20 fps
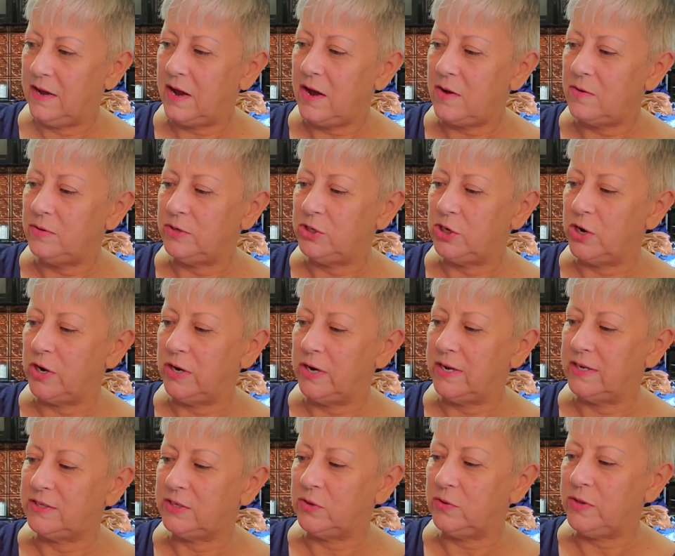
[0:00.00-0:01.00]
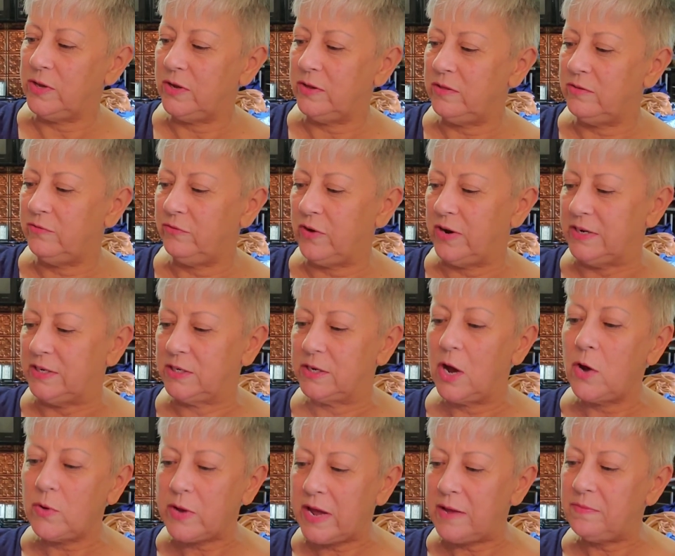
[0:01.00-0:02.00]
Oh, darn, it's only on the front.
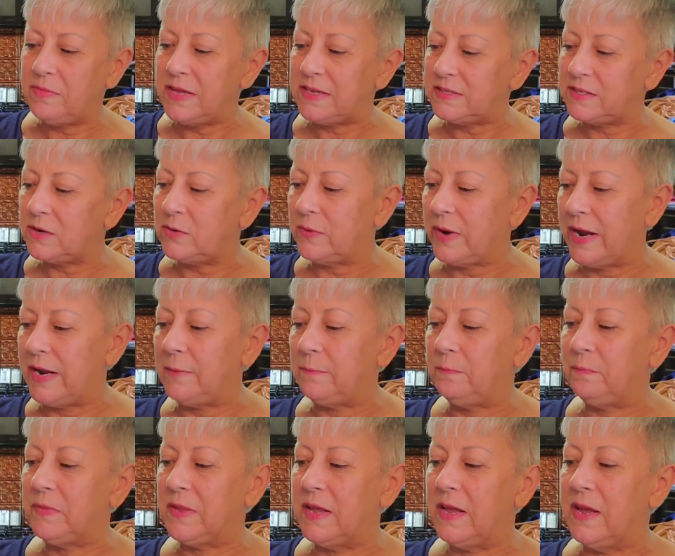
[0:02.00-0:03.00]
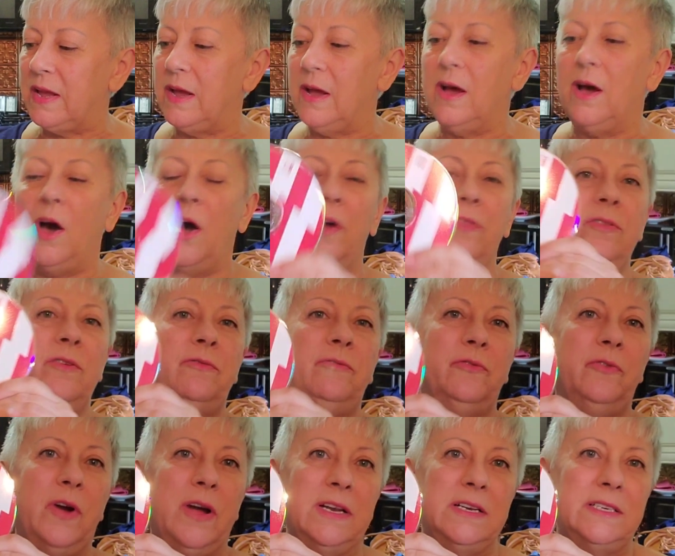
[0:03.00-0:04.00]
Okay, that's all right. On the
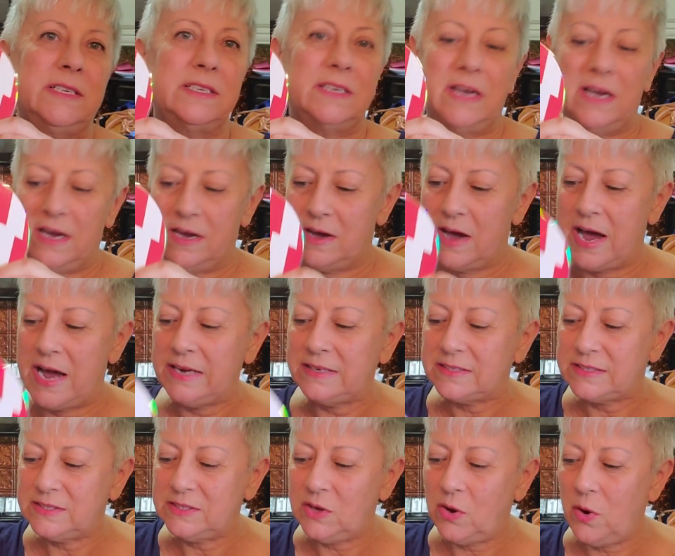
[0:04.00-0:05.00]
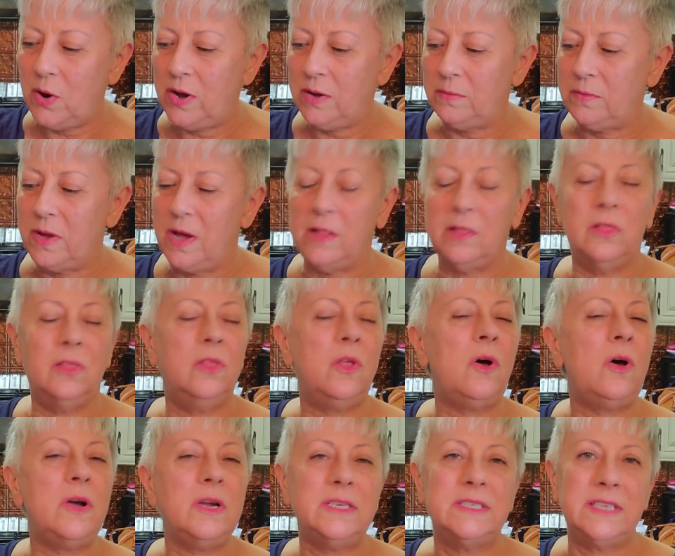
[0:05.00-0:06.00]
front, uh, I saw a
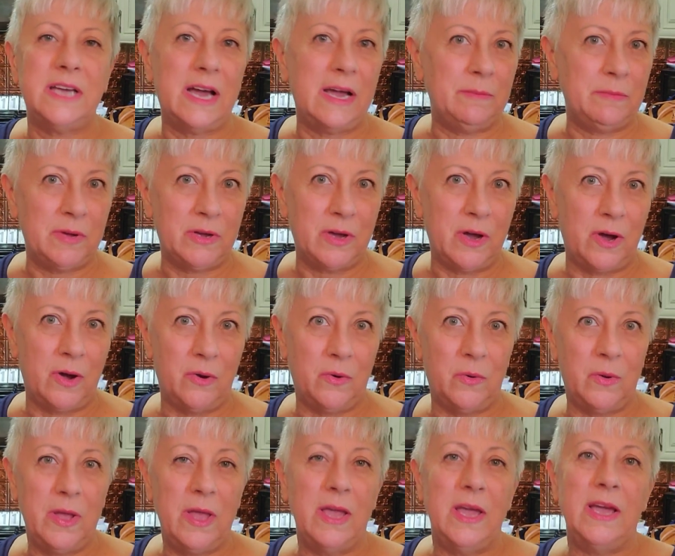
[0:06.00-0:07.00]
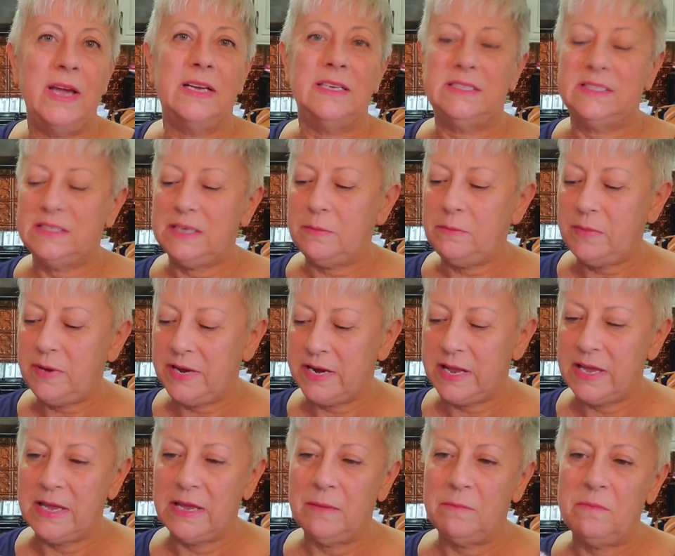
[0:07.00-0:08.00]
long time ago
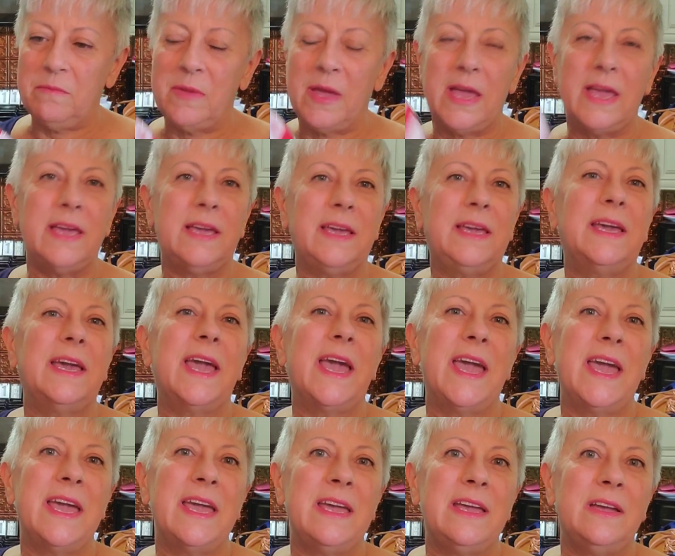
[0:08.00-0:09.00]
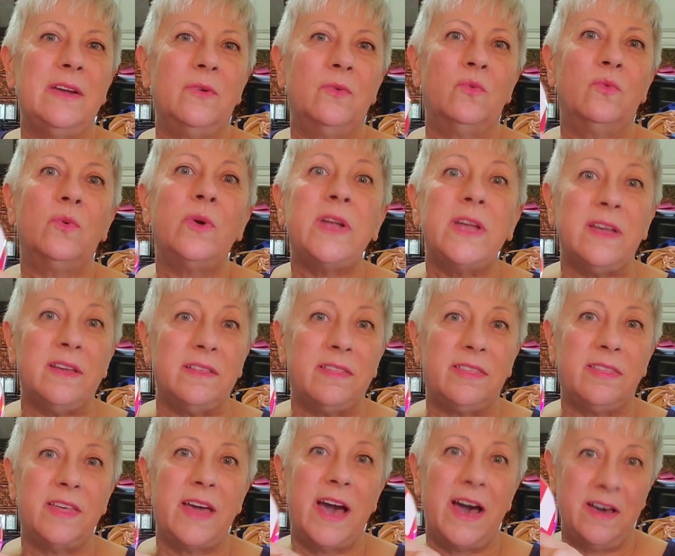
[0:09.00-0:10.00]
somebody make a
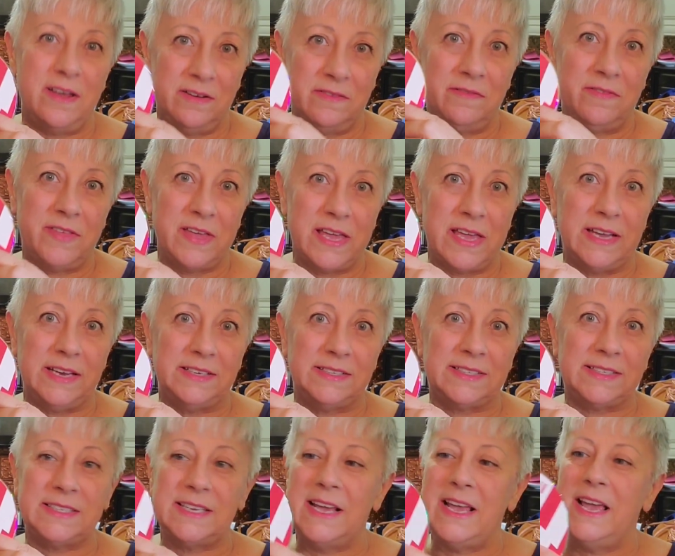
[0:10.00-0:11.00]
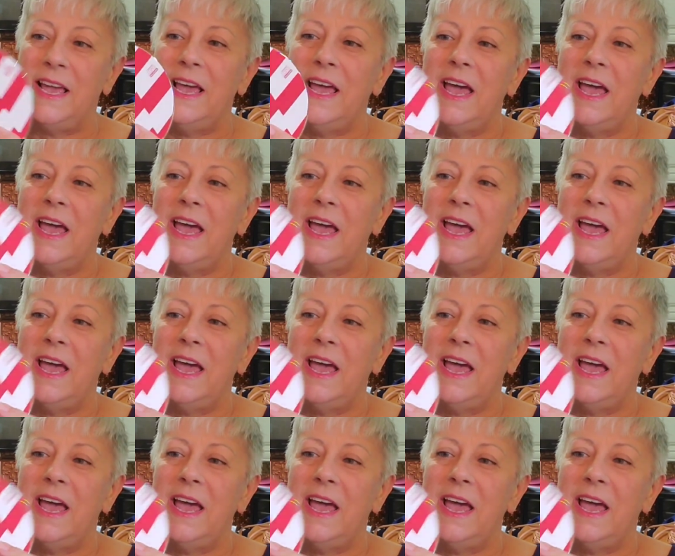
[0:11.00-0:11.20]
wreath out of these.